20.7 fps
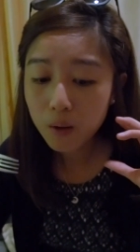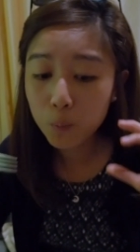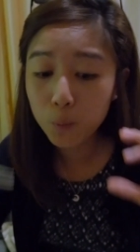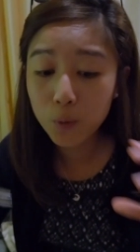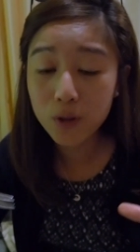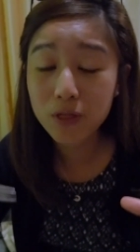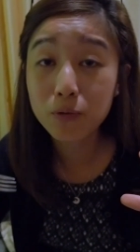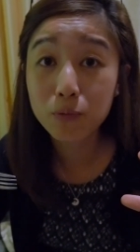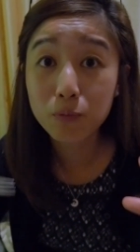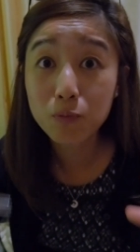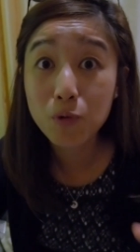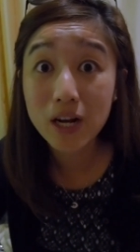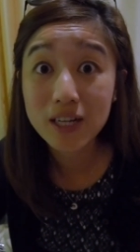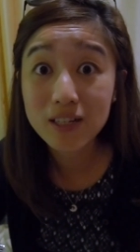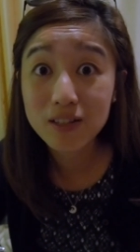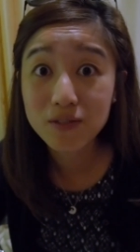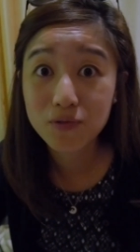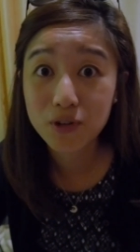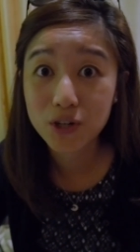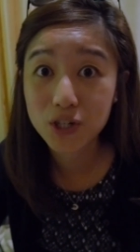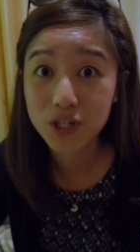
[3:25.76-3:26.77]
with
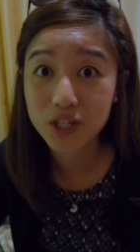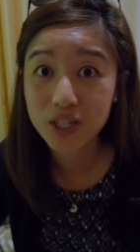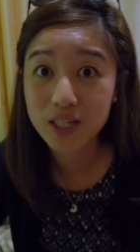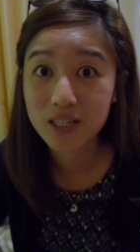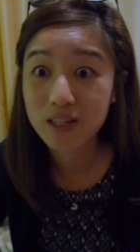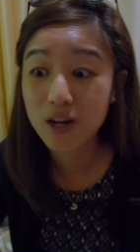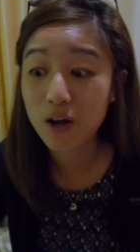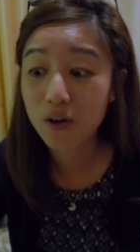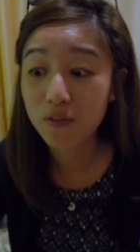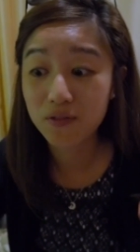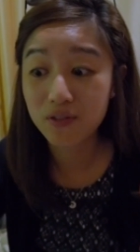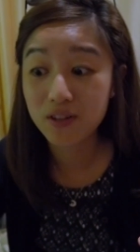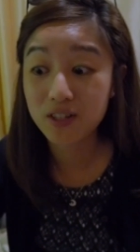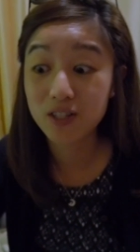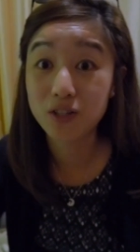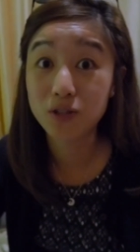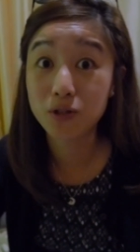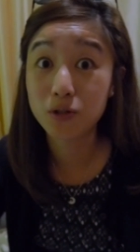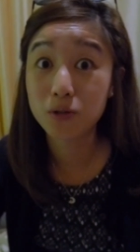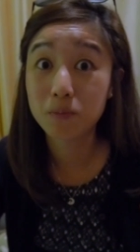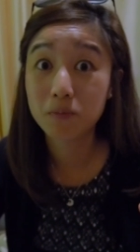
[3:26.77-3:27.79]
rice version of the
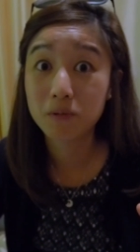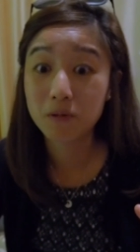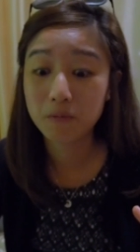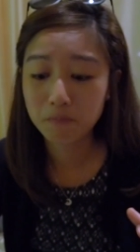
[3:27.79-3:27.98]
soup.